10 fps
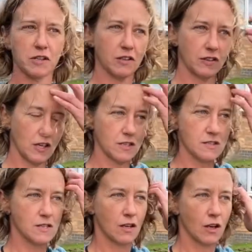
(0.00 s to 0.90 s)
of the
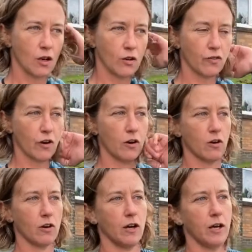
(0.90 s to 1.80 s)
things
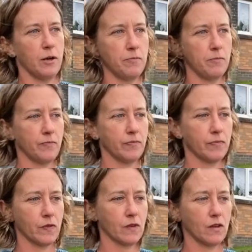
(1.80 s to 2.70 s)
for
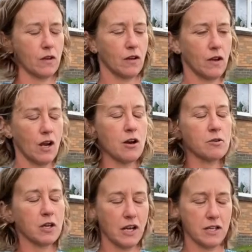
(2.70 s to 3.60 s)

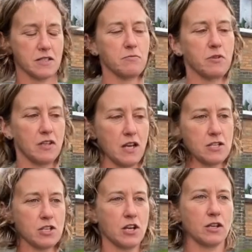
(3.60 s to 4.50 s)
how connecting with
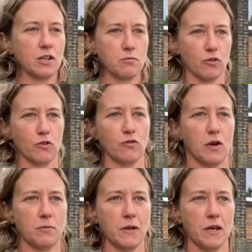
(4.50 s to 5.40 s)
nature can improve
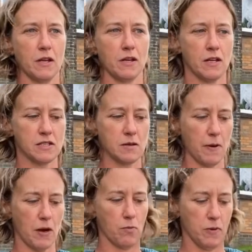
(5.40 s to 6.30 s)
well-being is
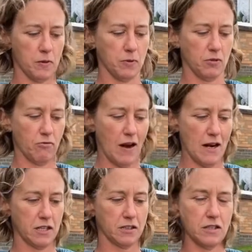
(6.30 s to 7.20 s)
about people
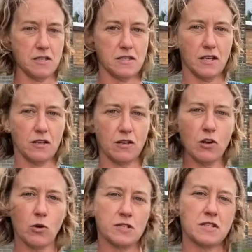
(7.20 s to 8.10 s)
recognising and
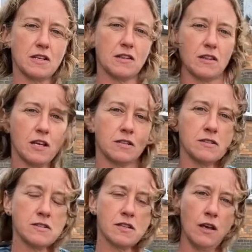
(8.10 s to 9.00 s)
noticing
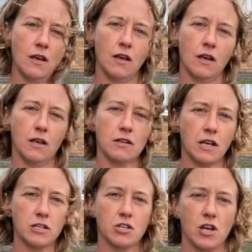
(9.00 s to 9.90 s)
things in
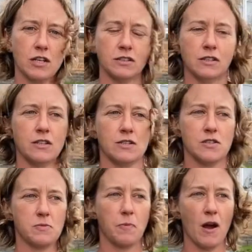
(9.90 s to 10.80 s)
nature.
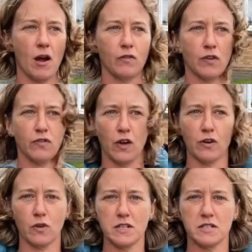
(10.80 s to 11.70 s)
So it's part of the
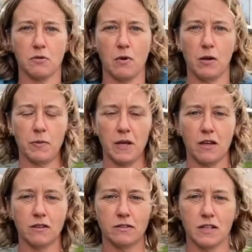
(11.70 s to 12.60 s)
5 ways to
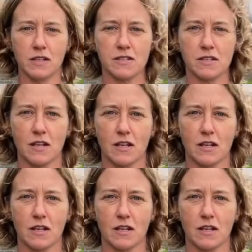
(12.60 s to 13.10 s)
well-being is